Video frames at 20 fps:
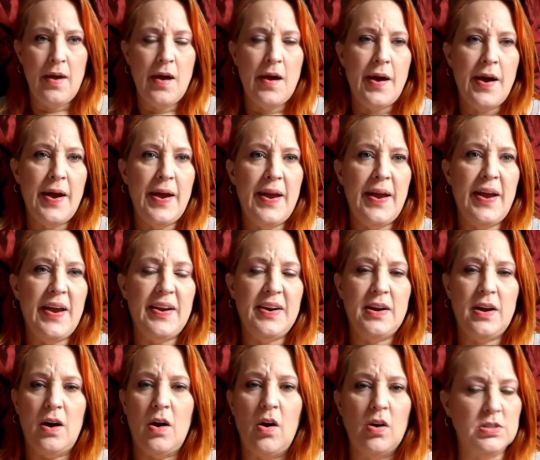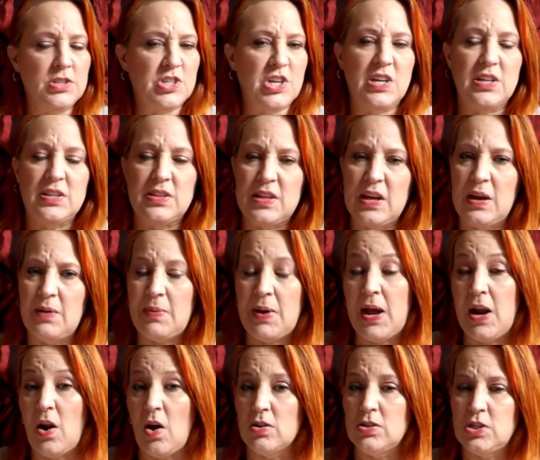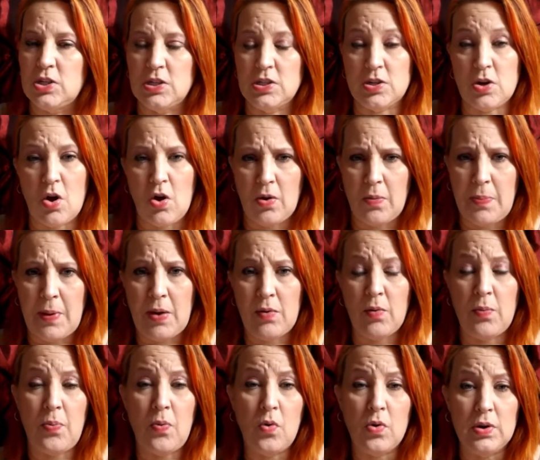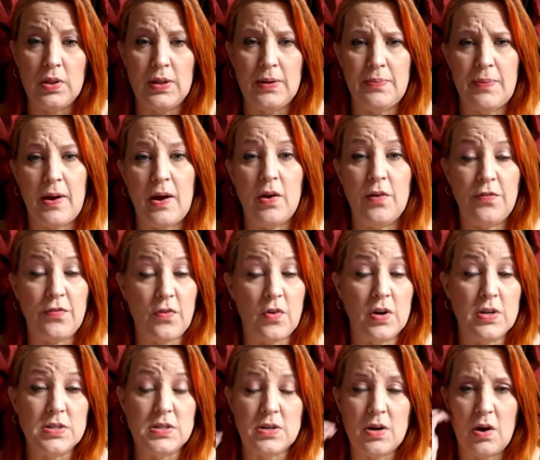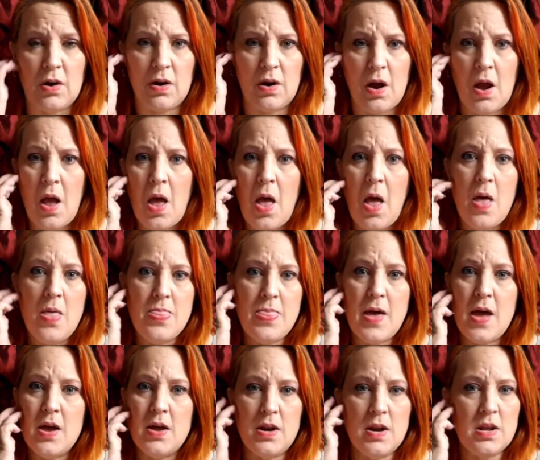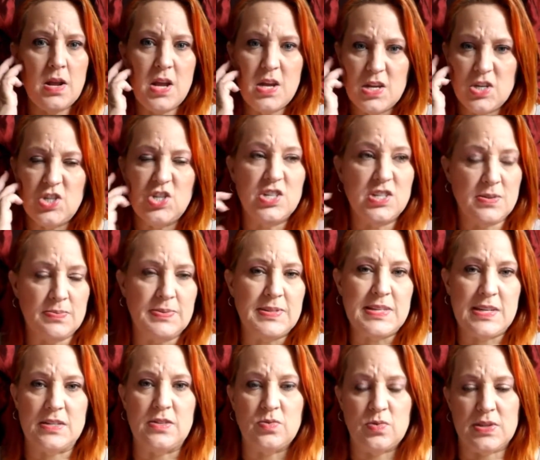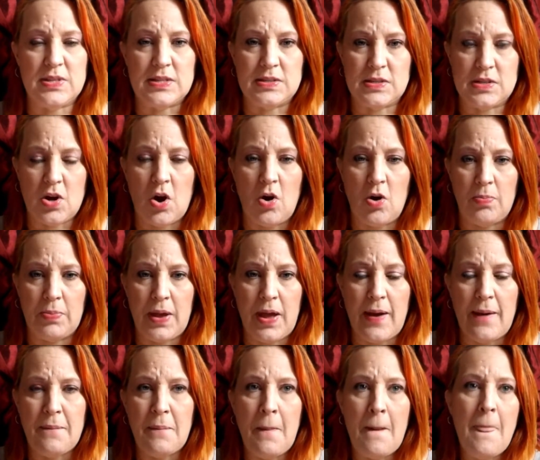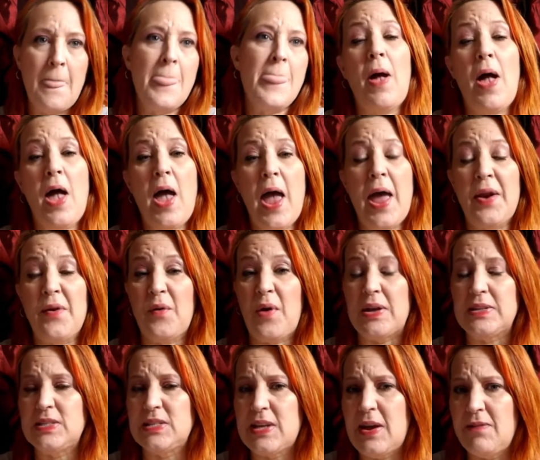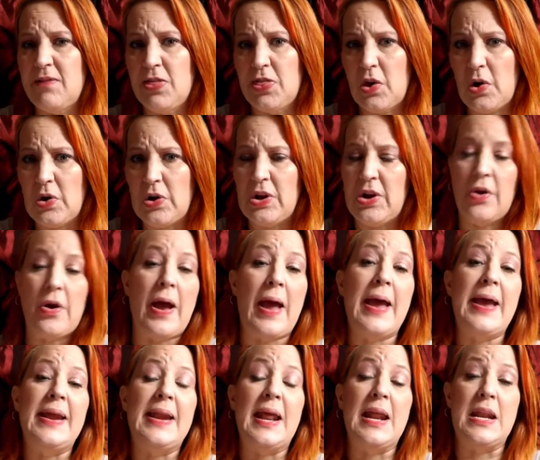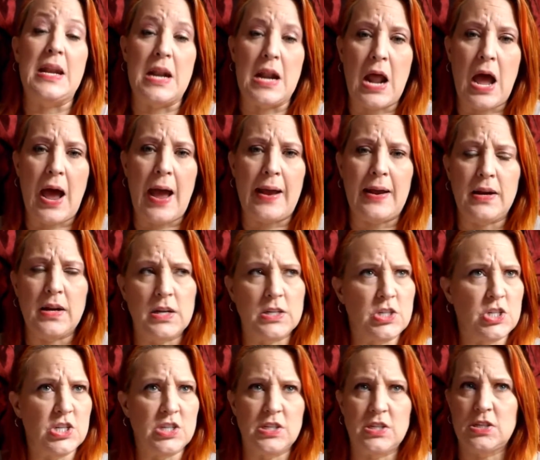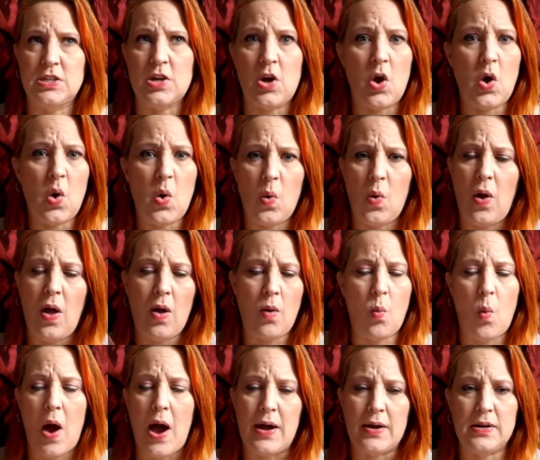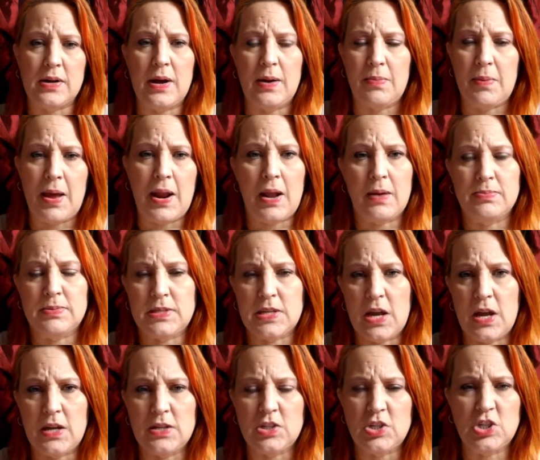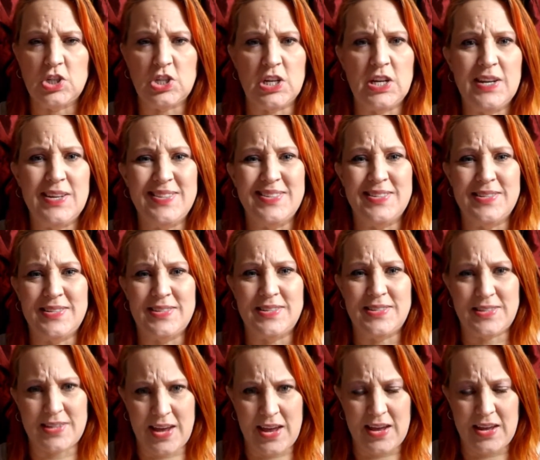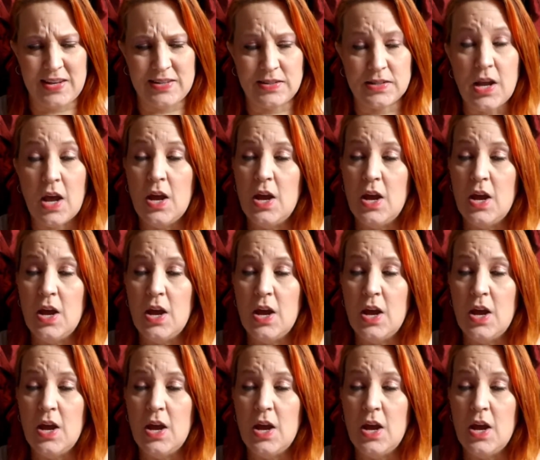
And all she can think about and all she can talk about, reportedly by her friends, are that he, she's obsessed with this Tom guy. And around 7.30 or 8 at night, she's so wound up and upset, she says